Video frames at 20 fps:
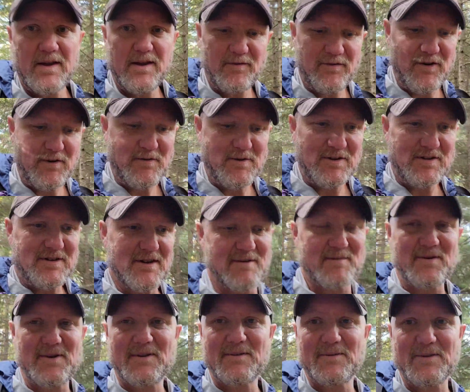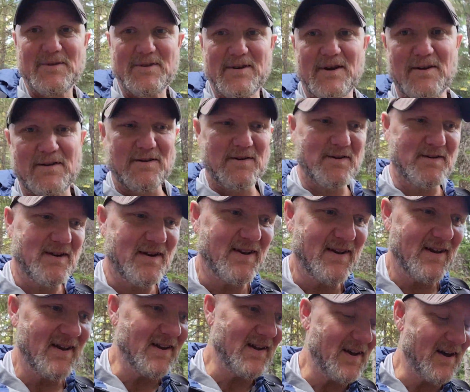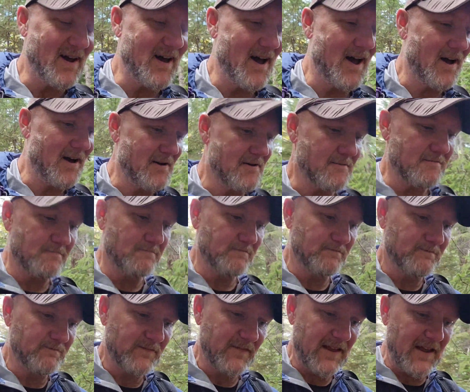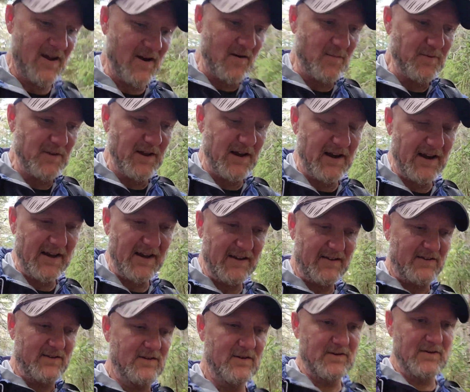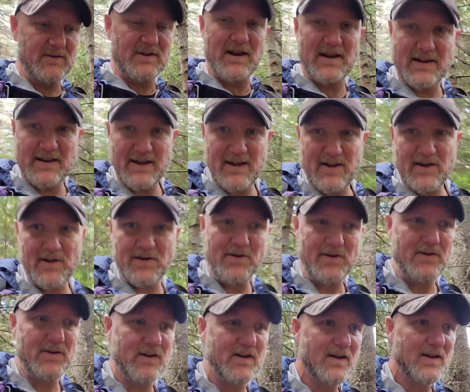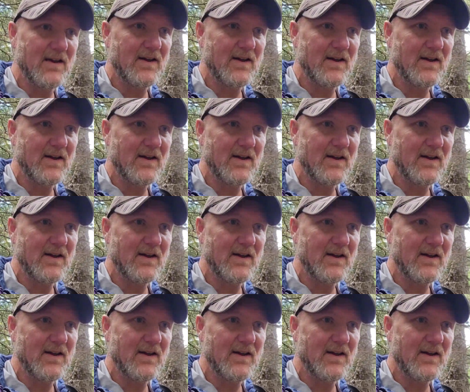if I want to summit with the girls. They are planning to, Nightingale